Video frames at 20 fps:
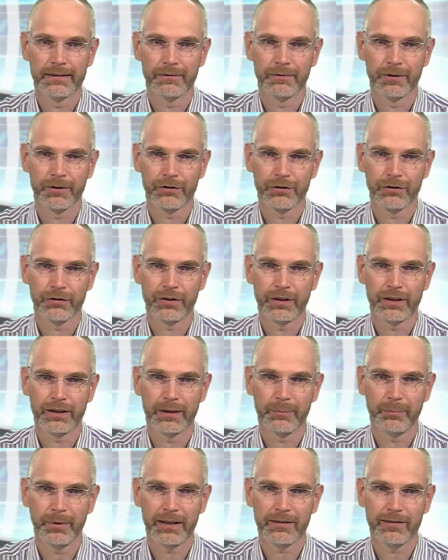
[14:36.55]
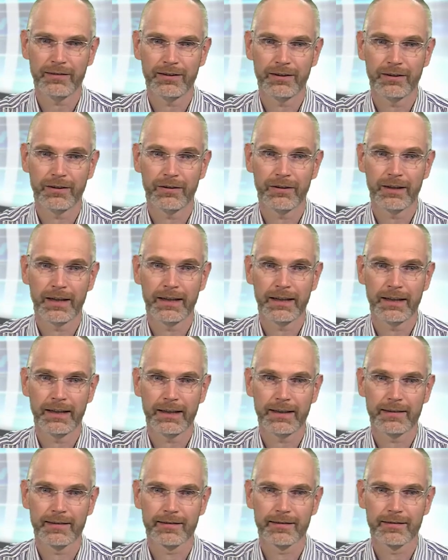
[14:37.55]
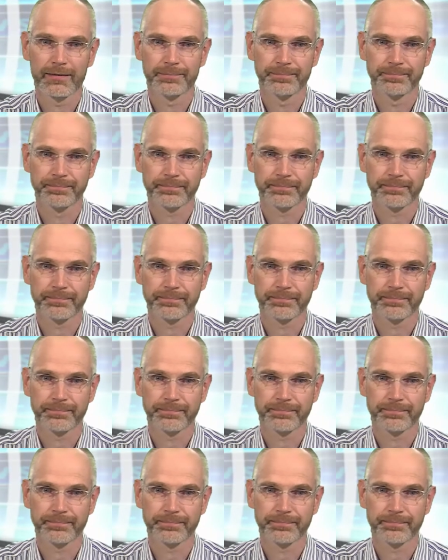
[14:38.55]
which you see in Apache or IIS.